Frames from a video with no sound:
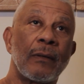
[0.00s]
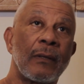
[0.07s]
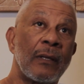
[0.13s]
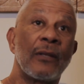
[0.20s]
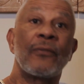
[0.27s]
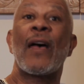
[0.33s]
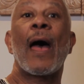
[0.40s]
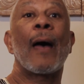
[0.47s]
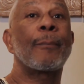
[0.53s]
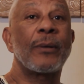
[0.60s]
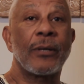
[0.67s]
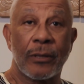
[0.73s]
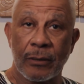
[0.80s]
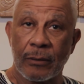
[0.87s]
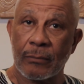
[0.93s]
live
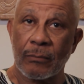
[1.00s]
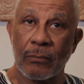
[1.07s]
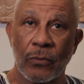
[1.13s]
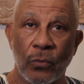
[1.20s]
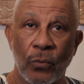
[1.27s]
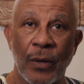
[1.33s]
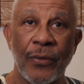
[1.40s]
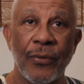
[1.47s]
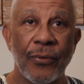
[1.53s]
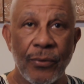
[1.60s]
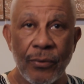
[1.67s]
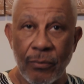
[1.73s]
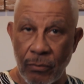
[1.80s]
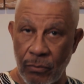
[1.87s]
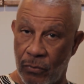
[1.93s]
happier with
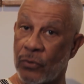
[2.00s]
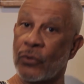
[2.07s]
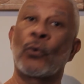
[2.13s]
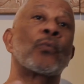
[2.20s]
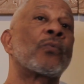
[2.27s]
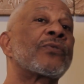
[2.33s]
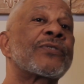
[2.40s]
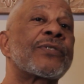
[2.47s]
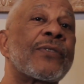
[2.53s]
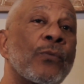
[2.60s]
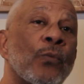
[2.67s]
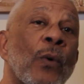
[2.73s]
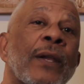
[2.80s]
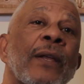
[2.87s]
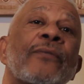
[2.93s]

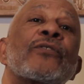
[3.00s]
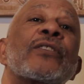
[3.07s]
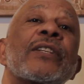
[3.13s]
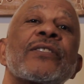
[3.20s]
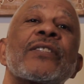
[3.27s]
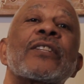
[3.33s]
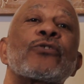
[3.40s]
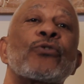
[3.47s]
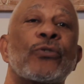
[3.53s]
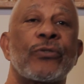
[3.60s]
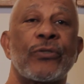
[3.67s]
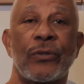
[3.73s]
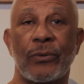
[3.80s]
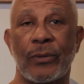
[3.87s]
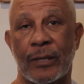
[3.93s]
whatever it is that you're
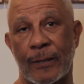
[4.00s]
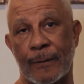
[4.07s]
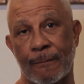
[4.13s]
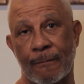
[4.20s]
doing.